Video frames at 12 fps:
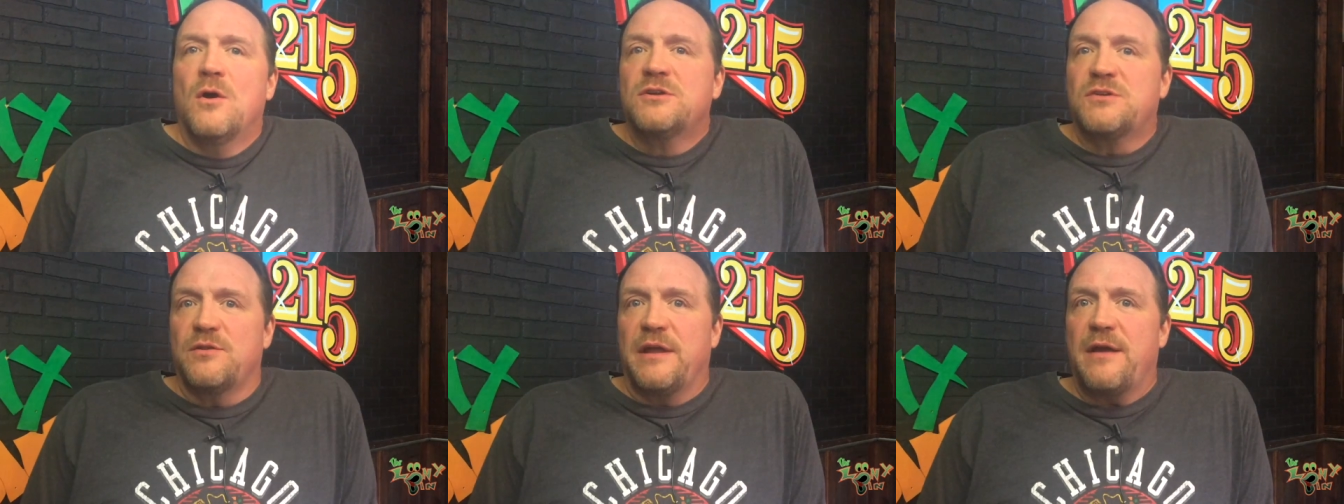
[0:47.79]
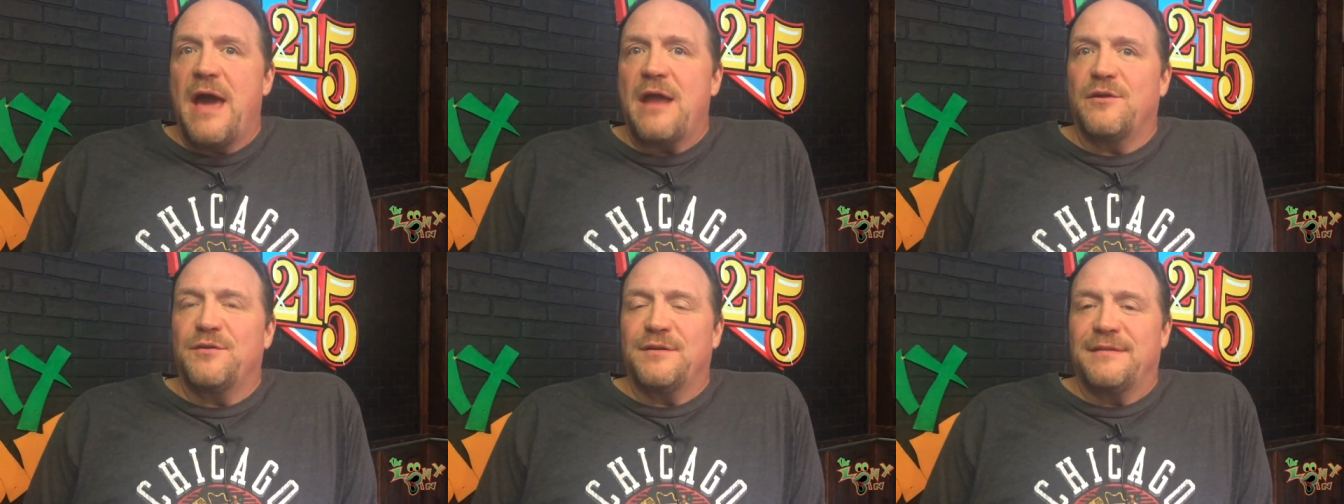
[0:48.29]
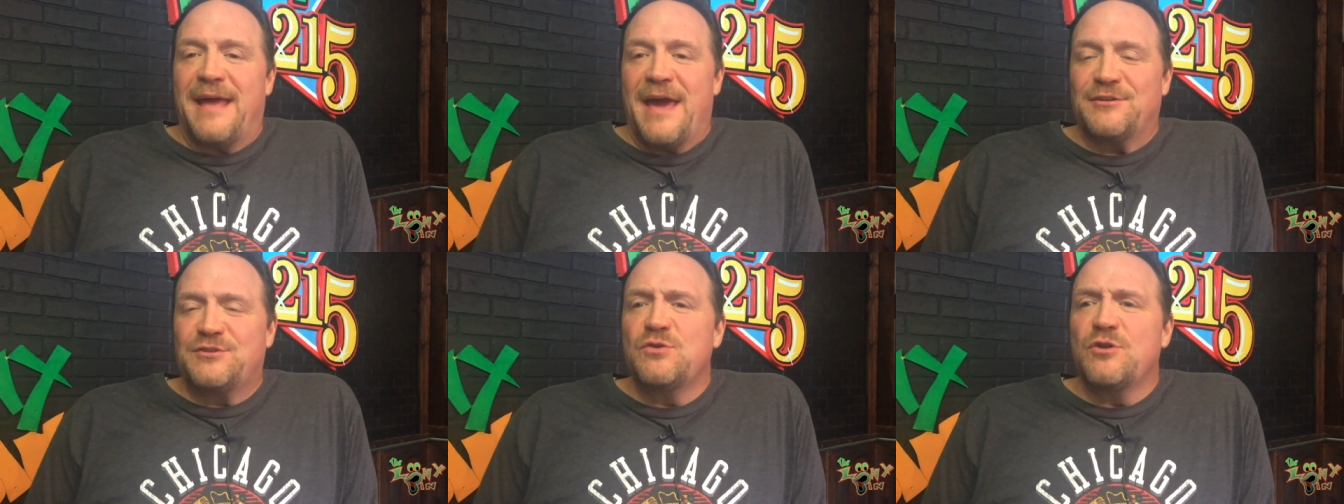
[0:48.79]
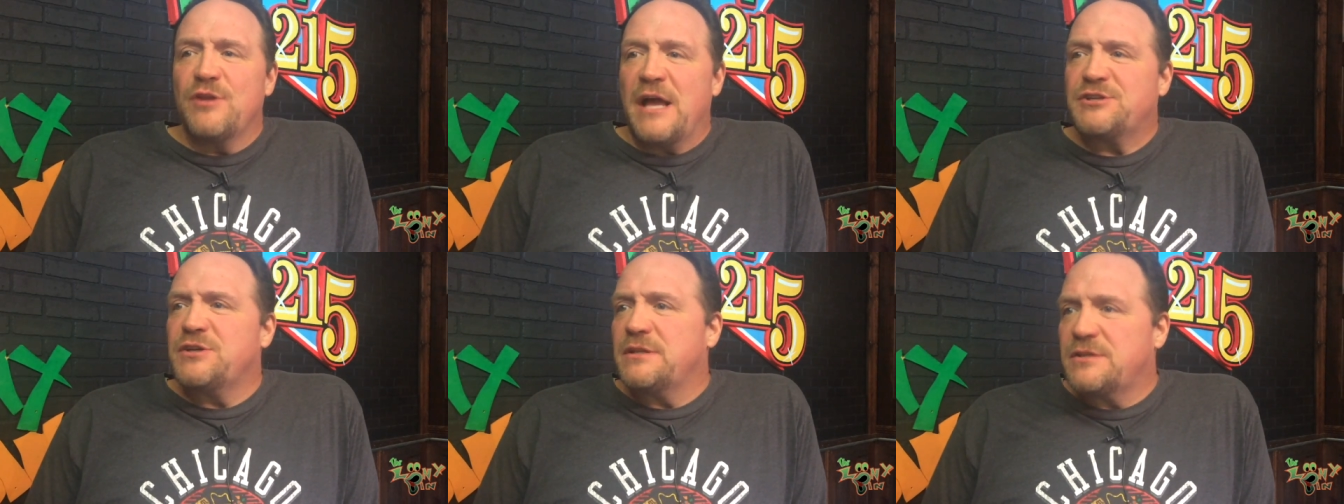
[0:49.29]
So they had a they had a student
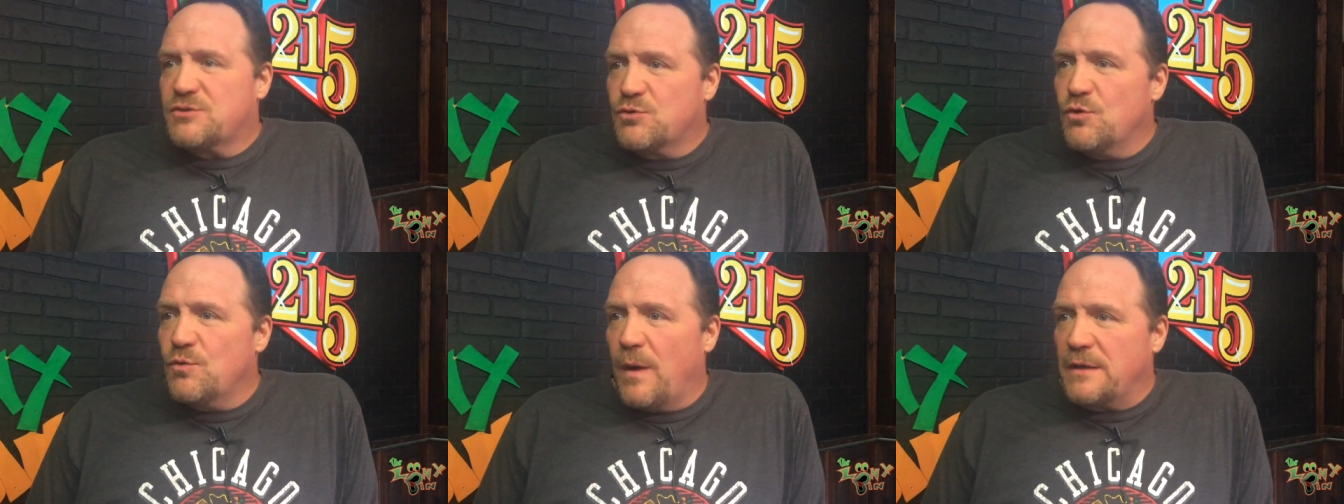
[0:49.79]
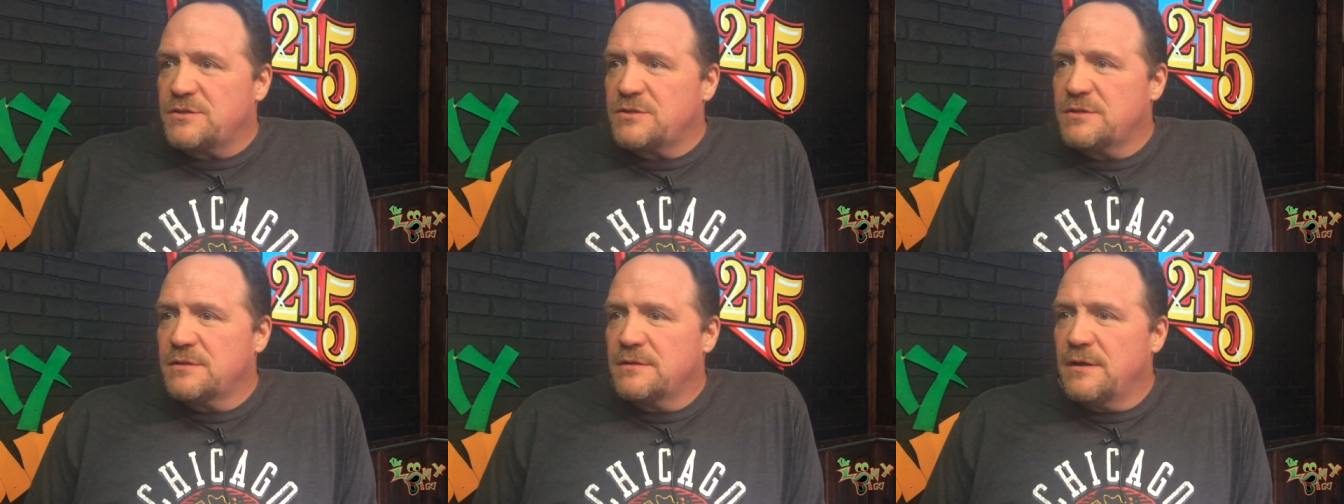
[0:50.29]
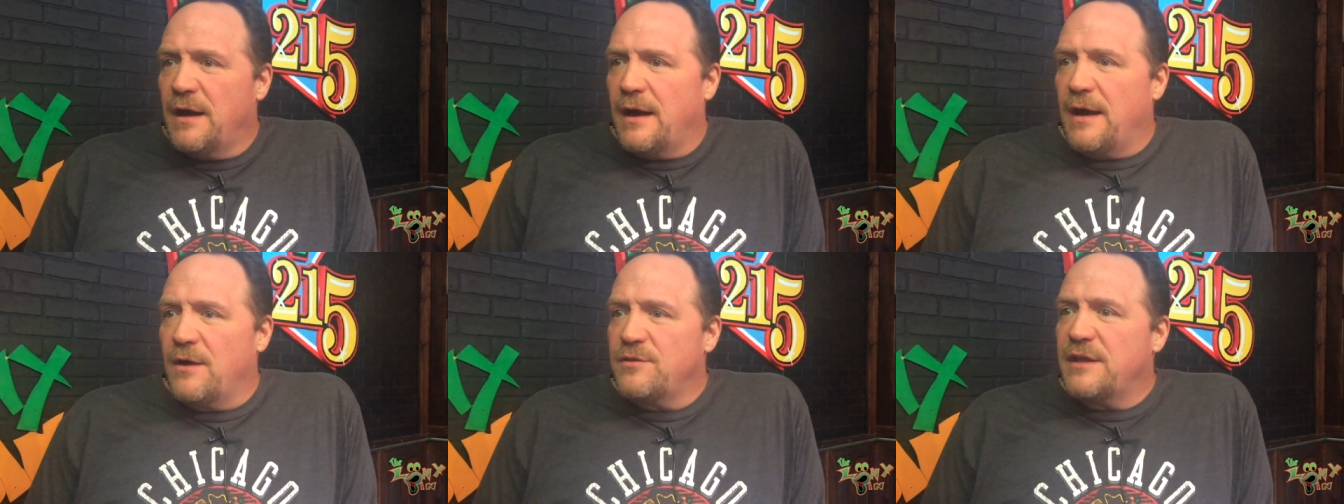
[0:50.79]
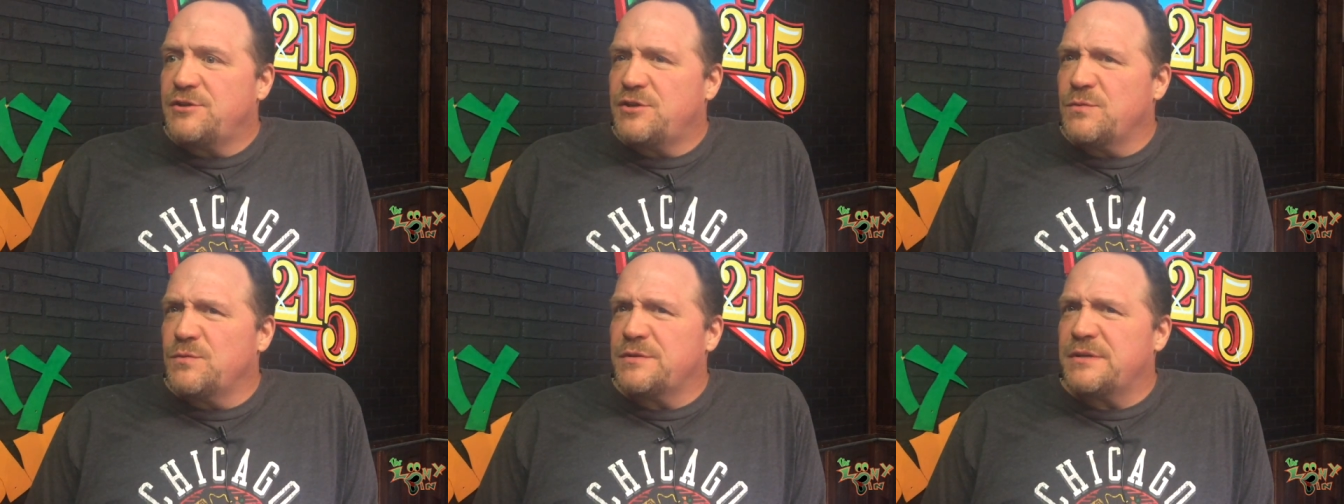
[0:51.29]
election at the school once uh, that
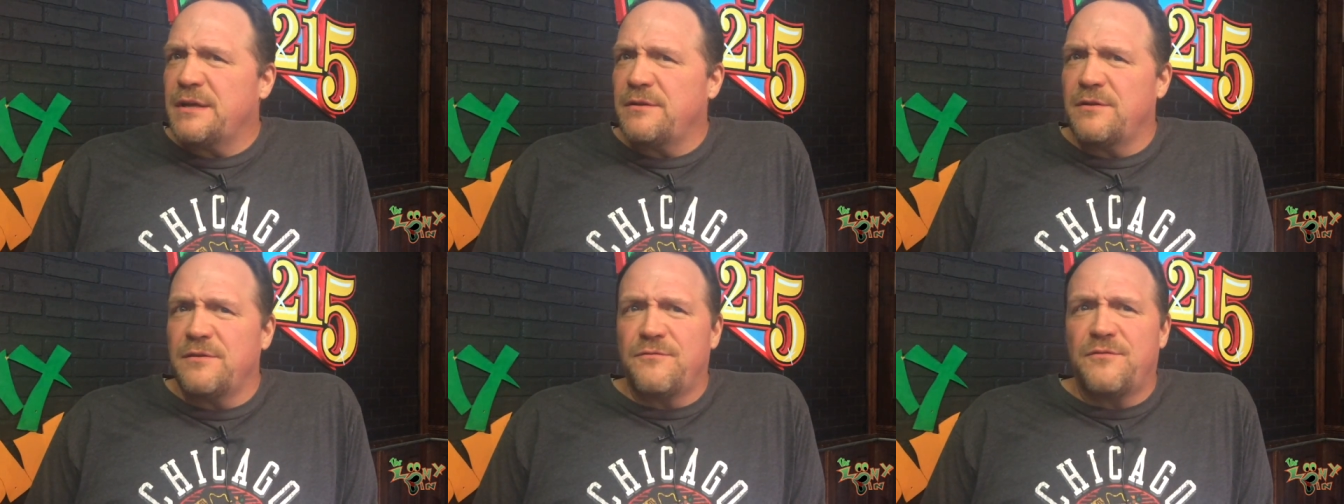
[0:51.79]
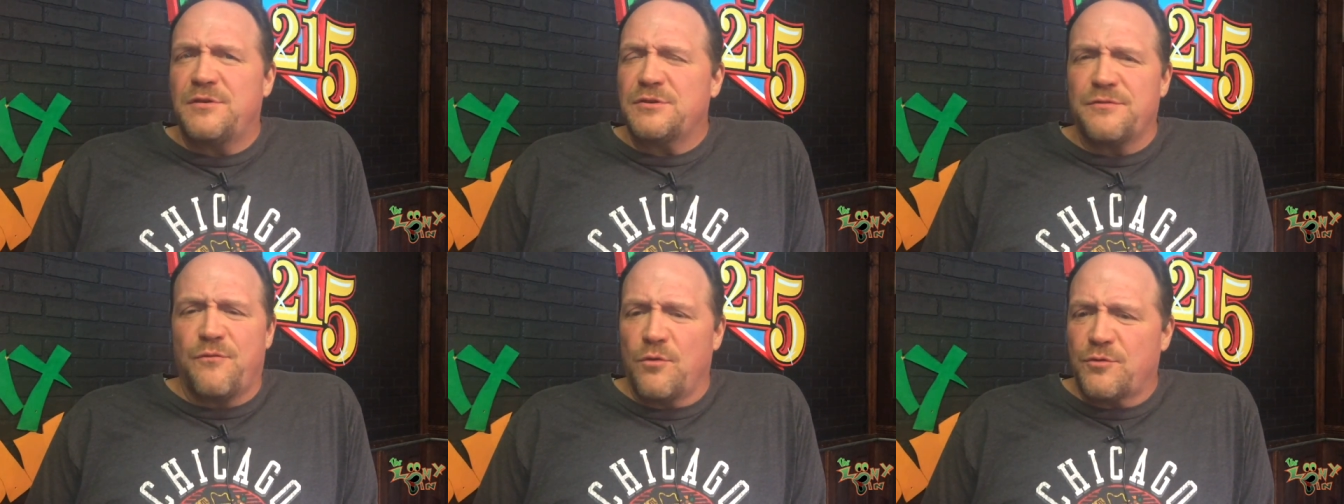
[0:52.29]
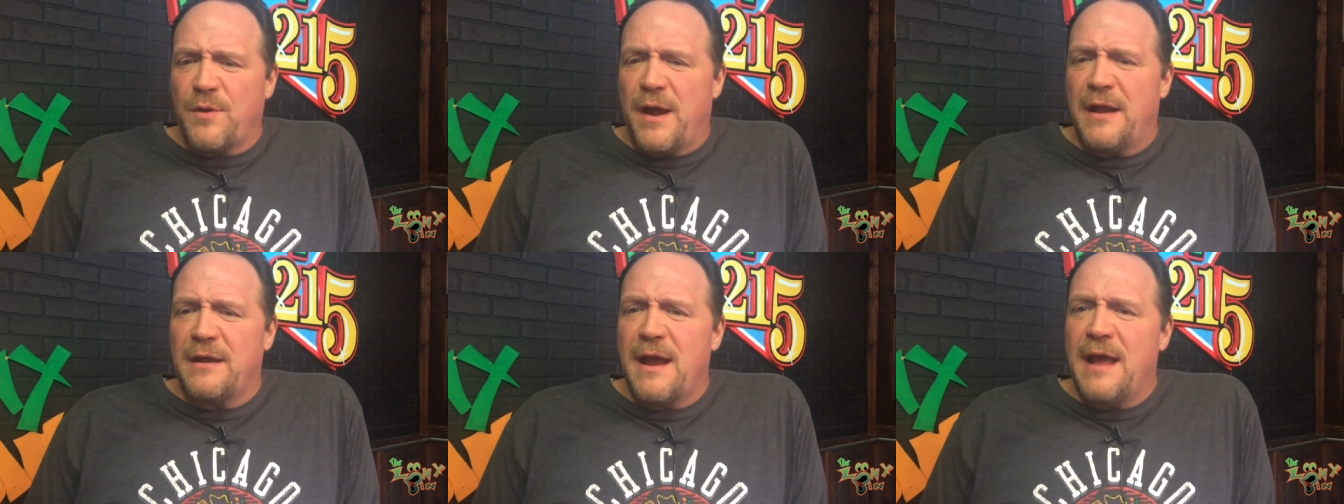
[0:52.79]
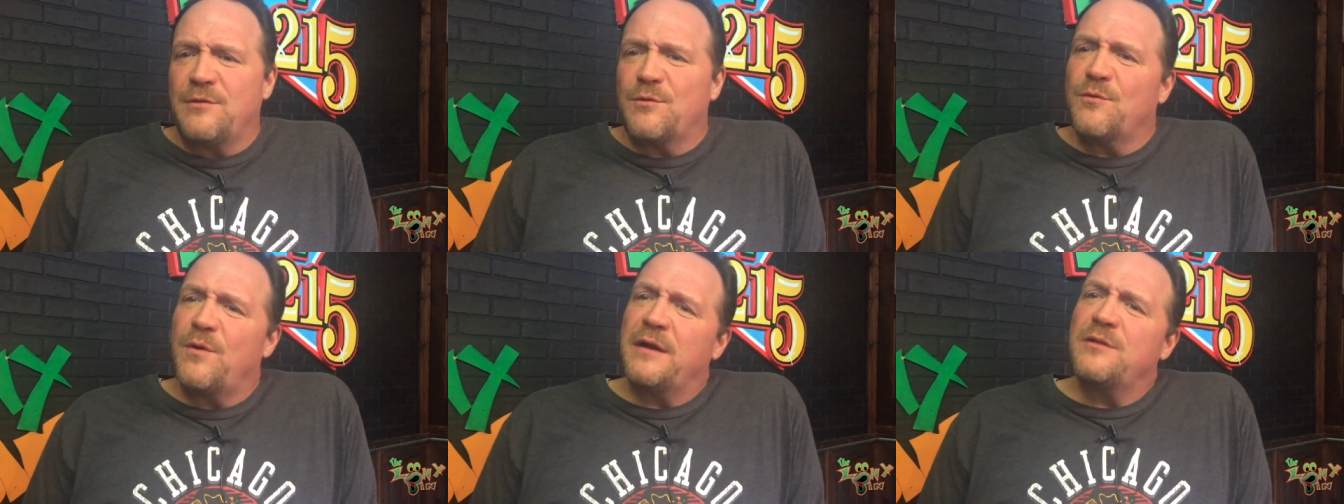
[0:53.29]
she was in she was in fourth grade, and they
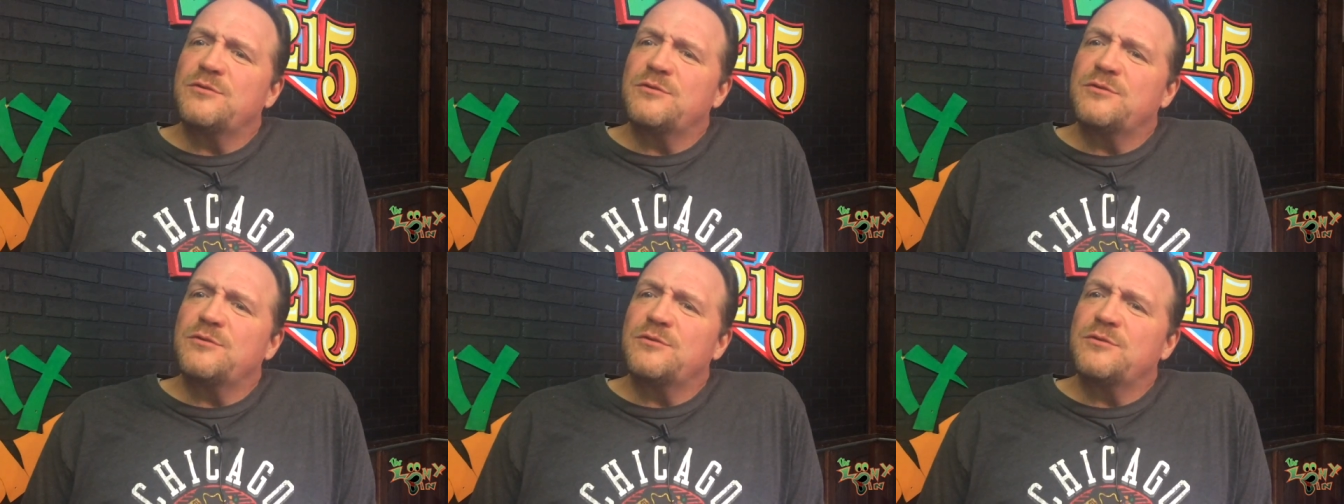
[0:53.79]
were running.